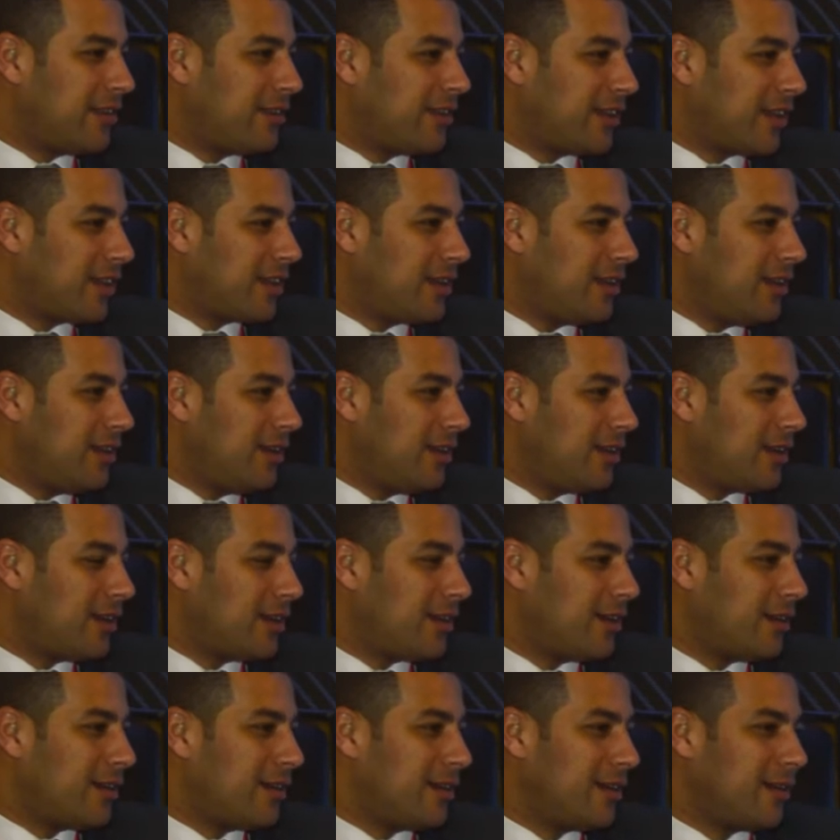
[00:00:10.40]
Zaki,
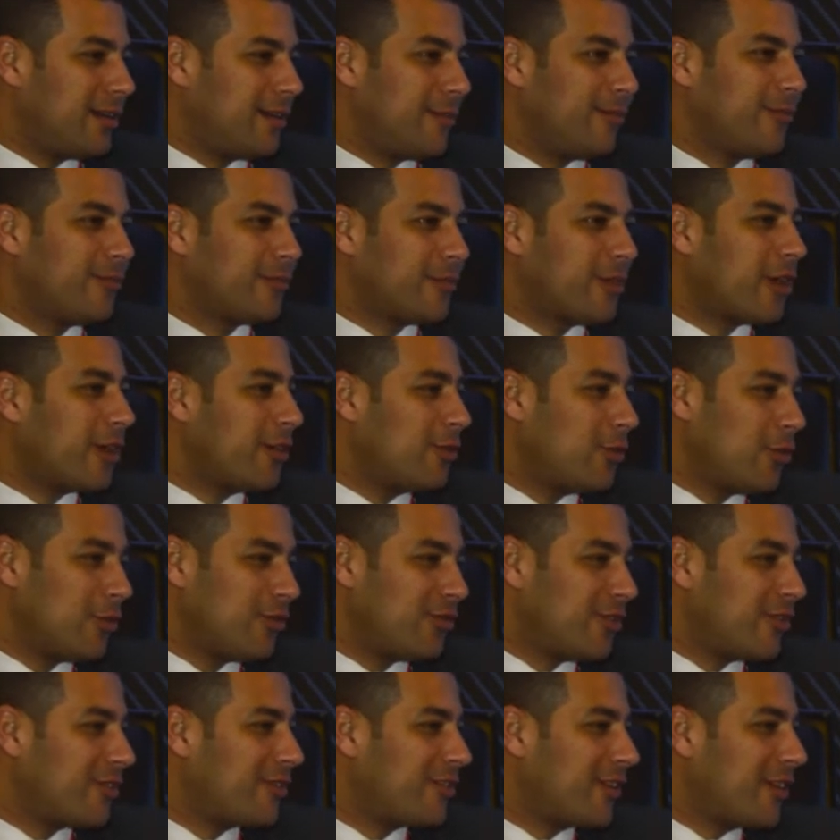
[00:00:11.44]

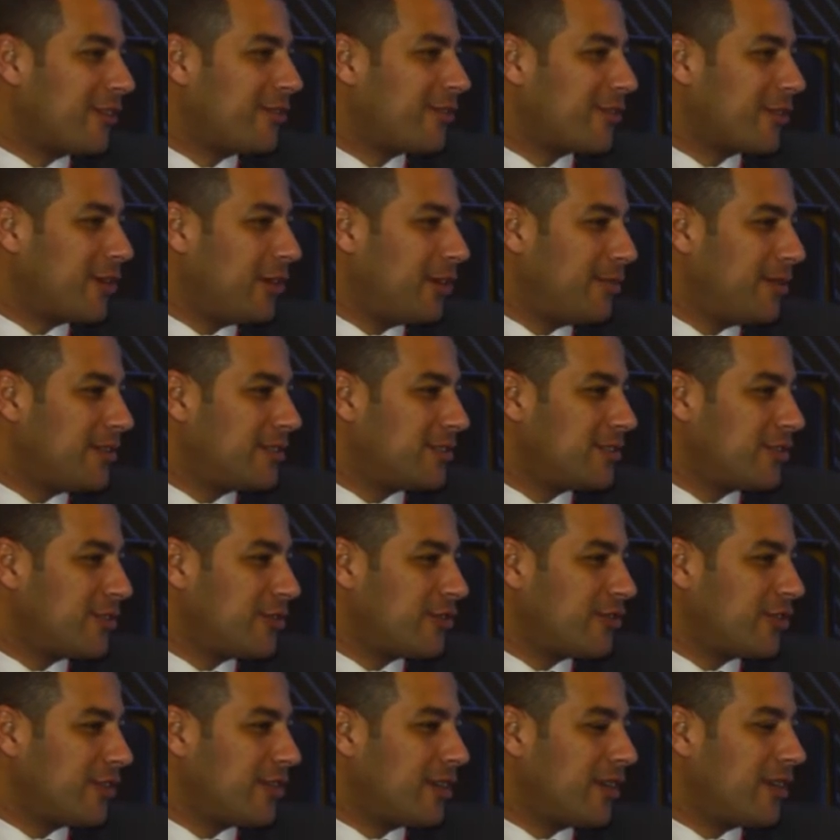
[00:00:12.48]
rhinologist and scalpel
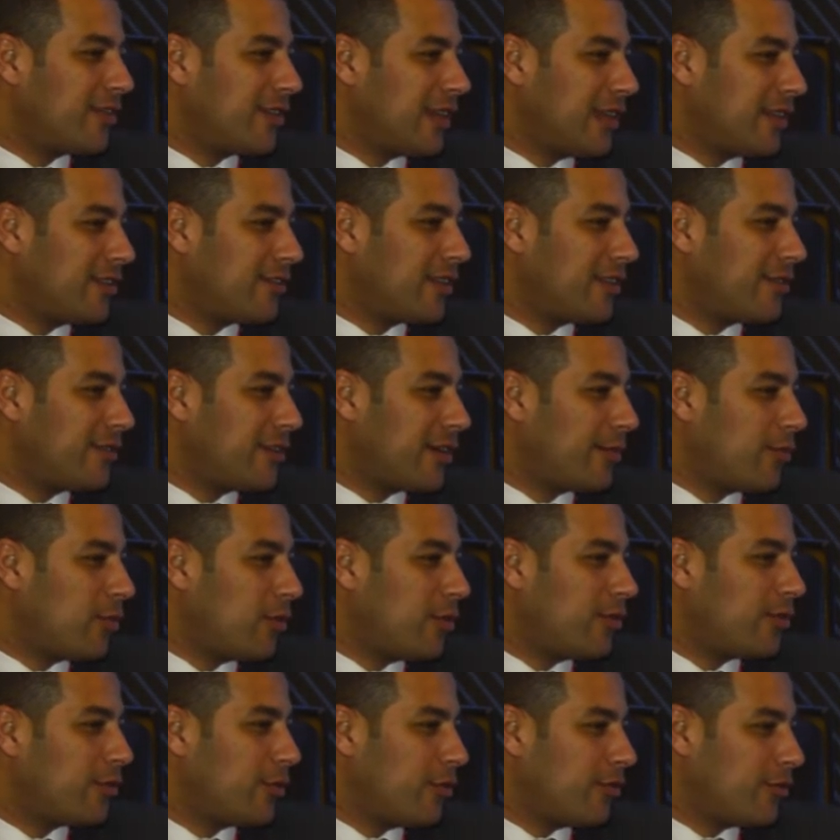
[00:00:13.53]
surgeon at Alexandria
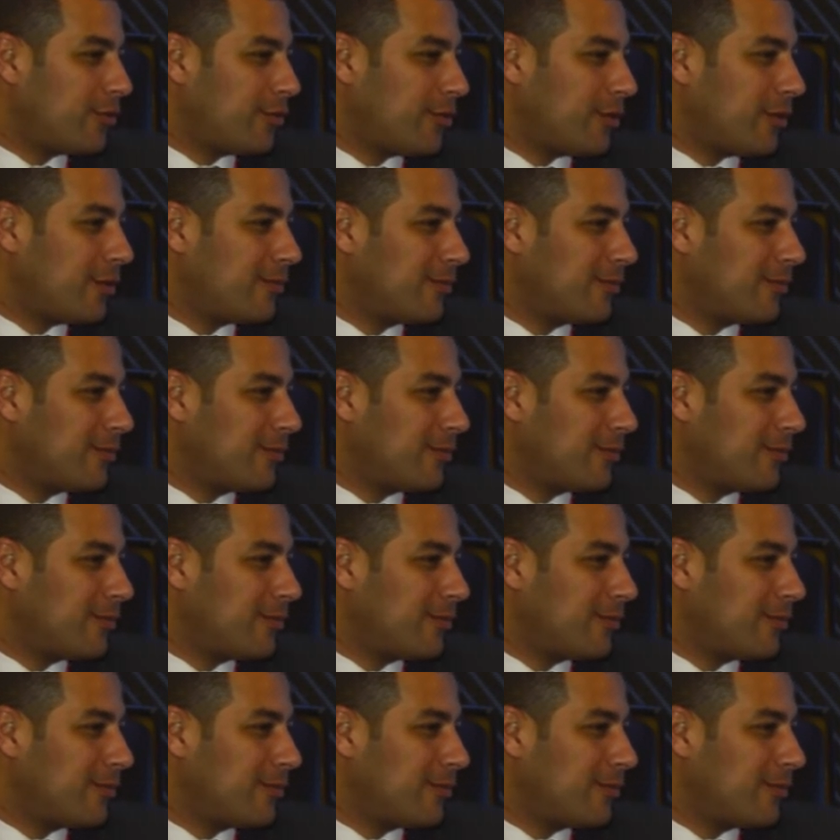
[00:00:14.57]
Police Hospital.